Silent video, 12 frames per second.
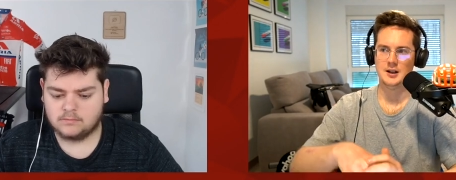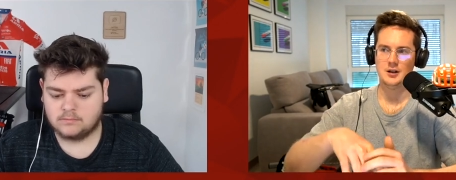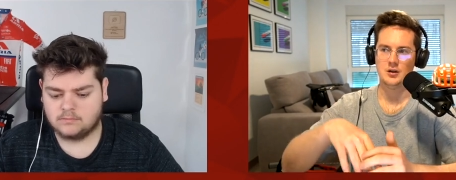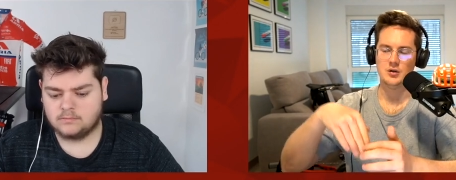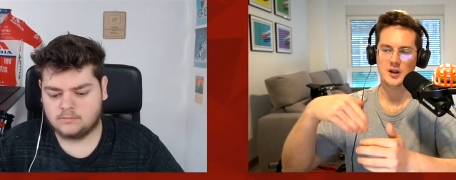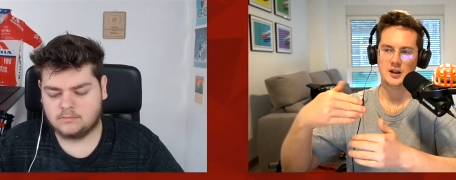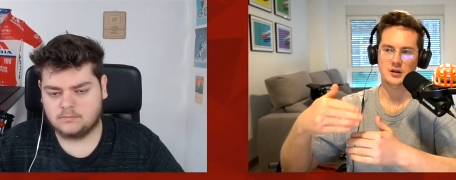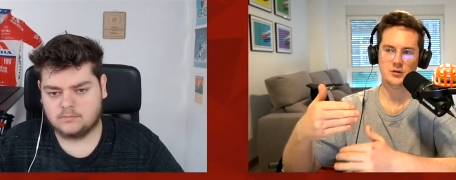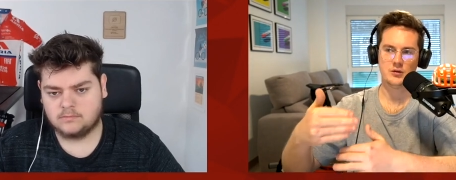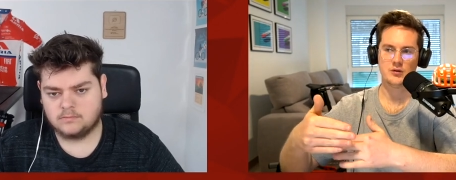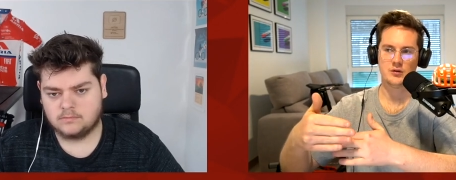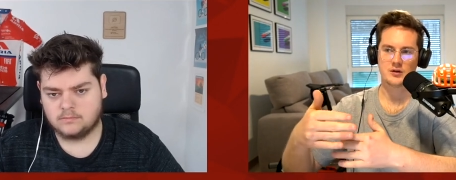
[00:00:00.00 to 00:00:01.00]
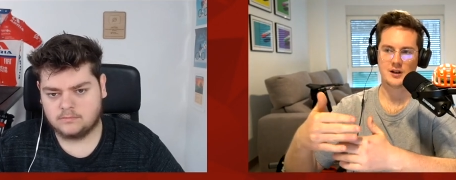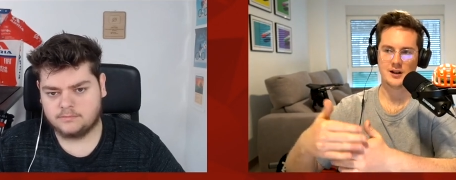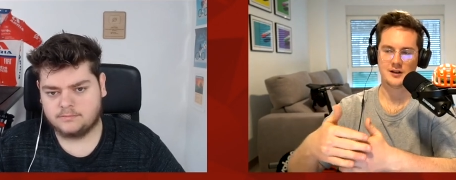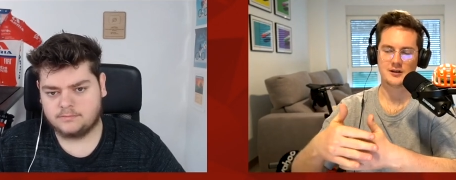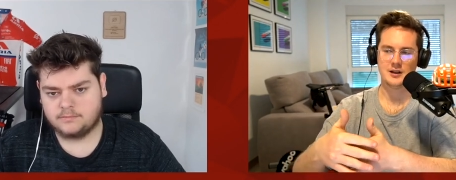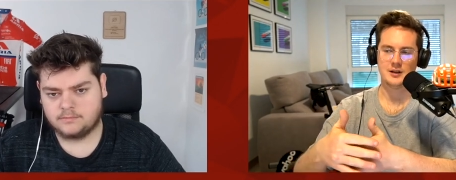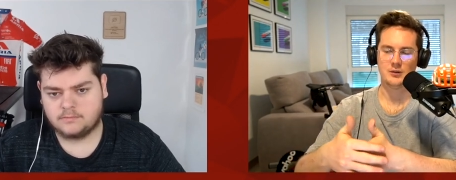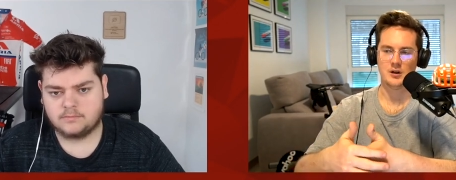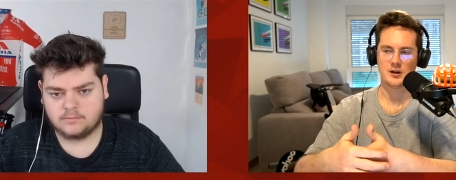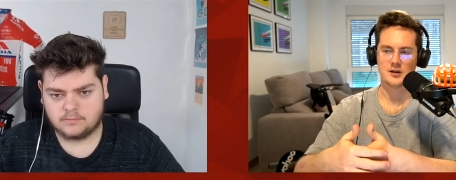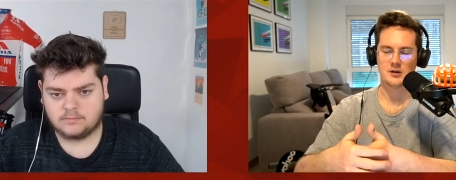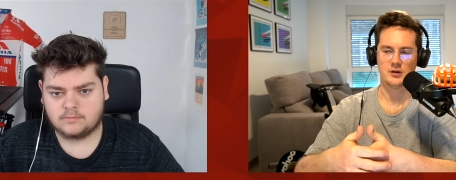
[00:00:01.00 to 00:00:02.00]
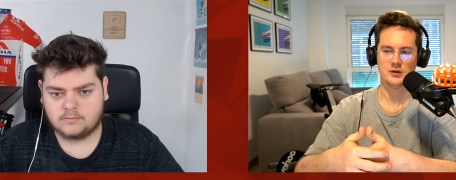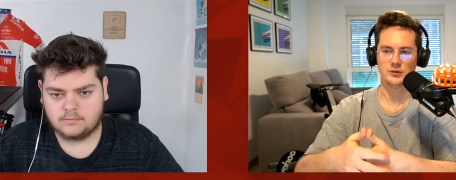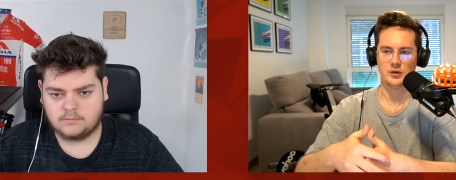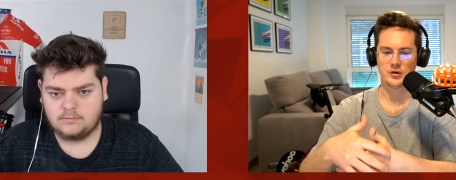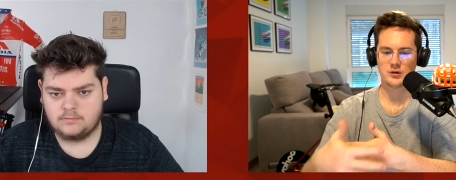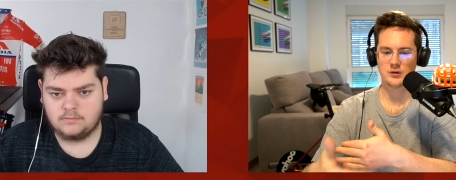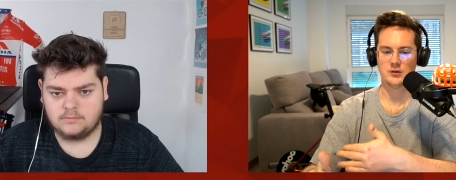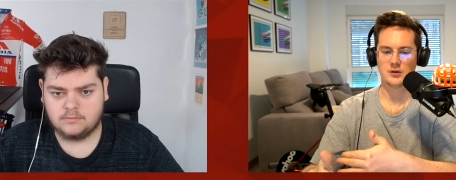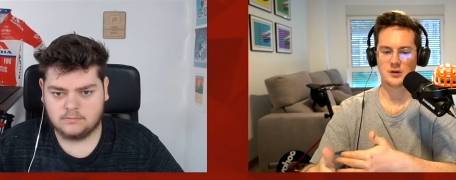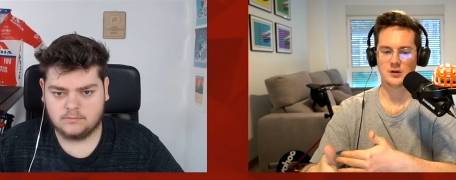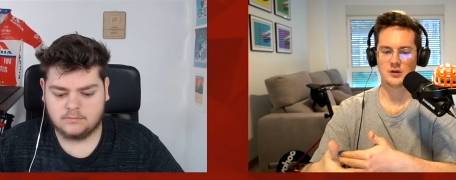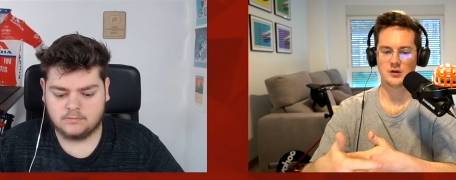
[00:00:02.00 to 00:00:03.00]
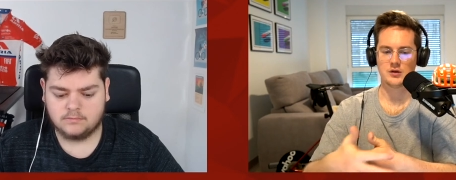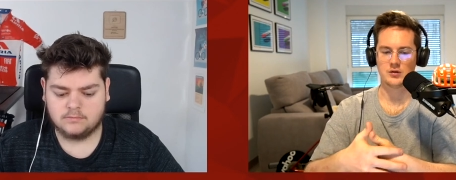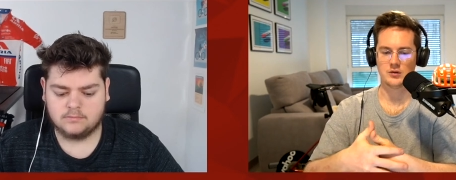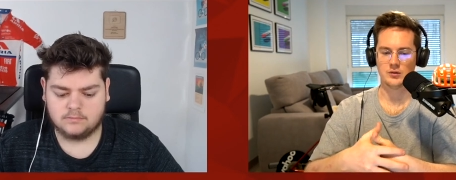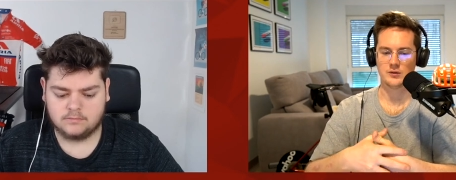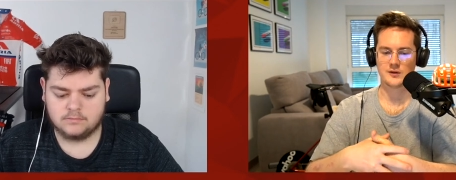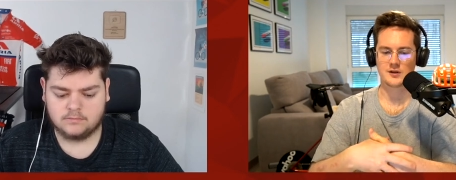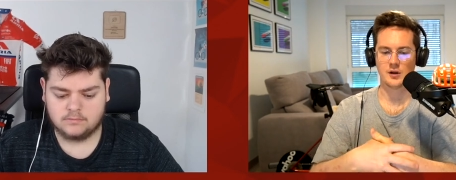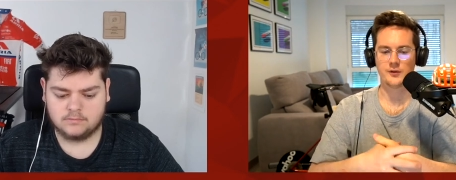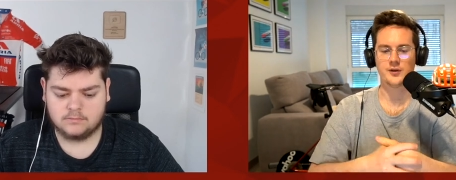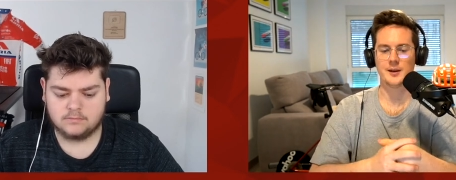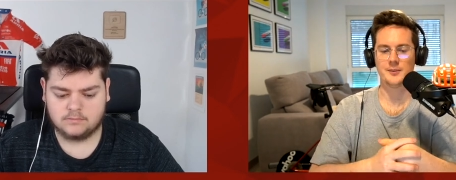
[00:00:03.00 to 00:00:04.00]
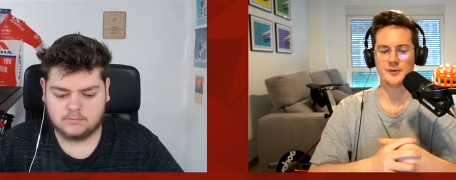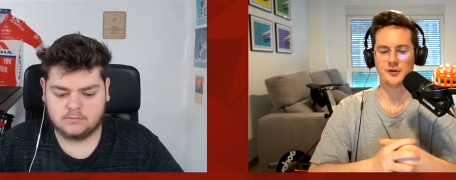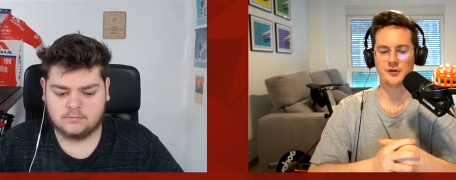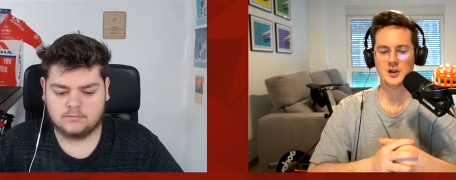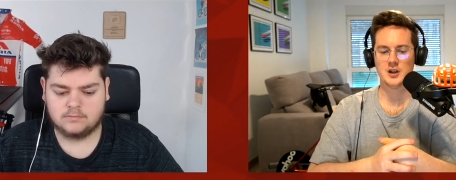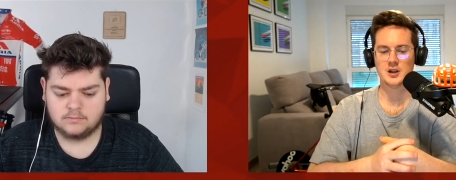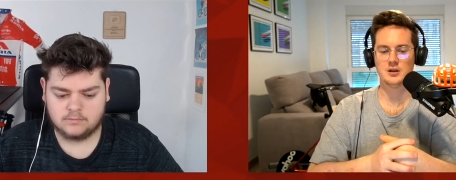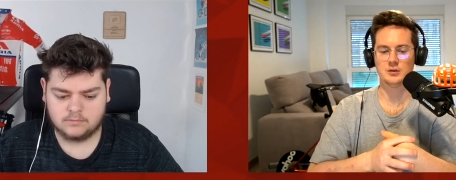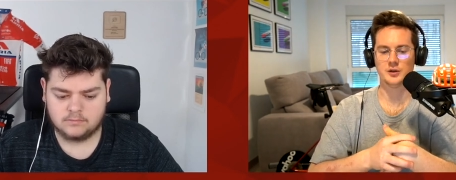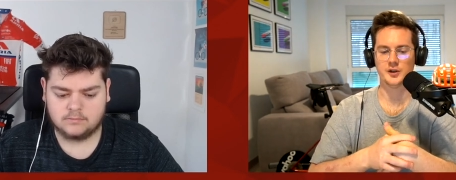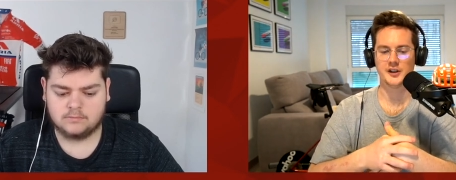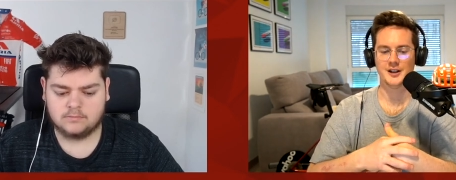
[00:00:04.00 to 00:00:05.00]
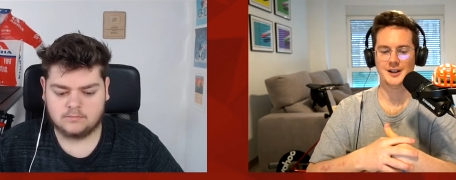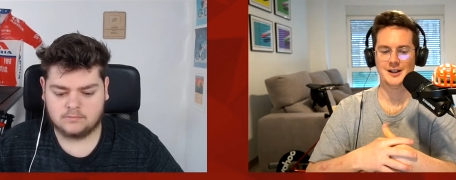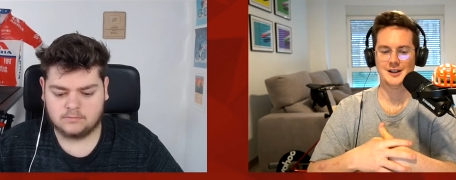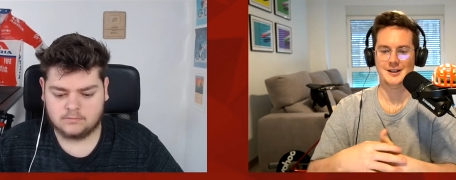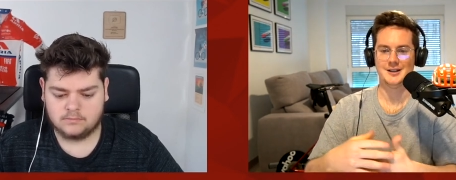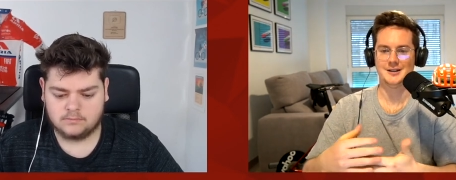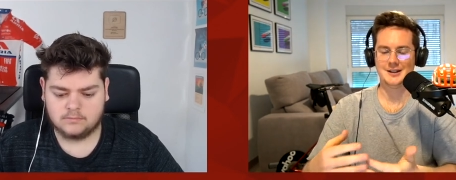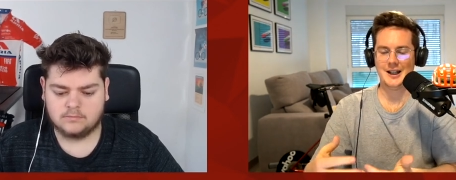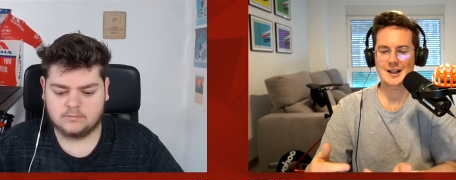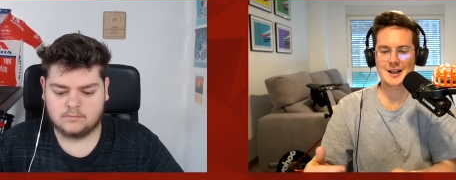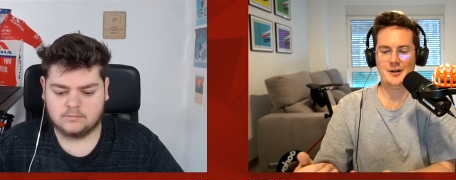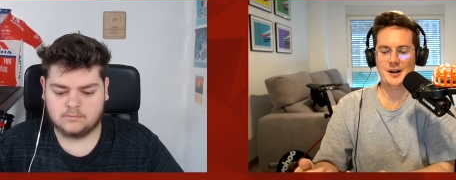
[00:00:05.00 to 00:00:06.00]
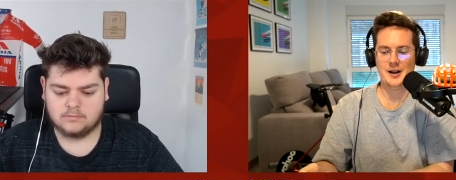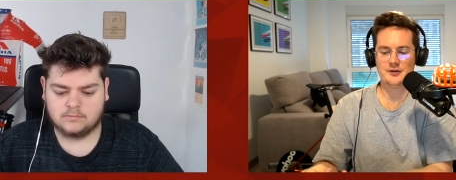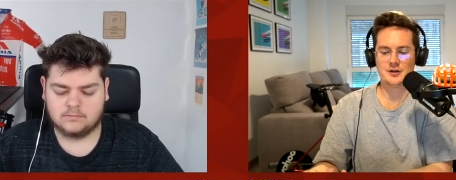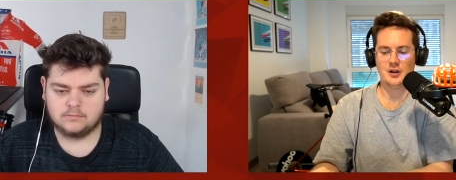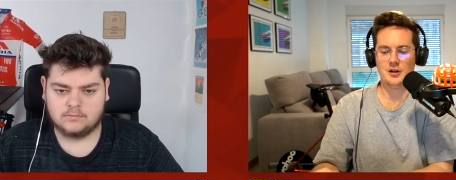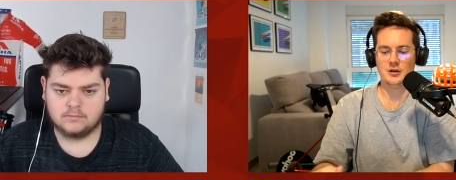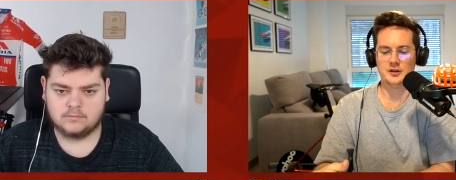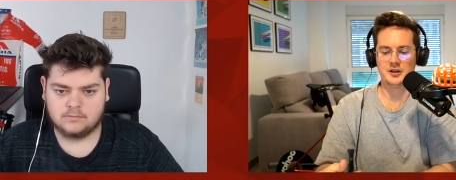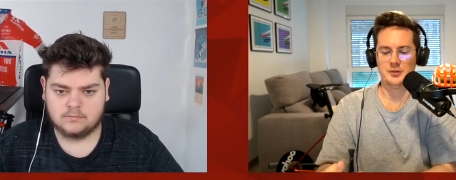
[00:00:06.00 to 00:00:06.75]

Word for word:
Speaker 1: who they used S D Works on Redoute to soften up the field. They now have to hold her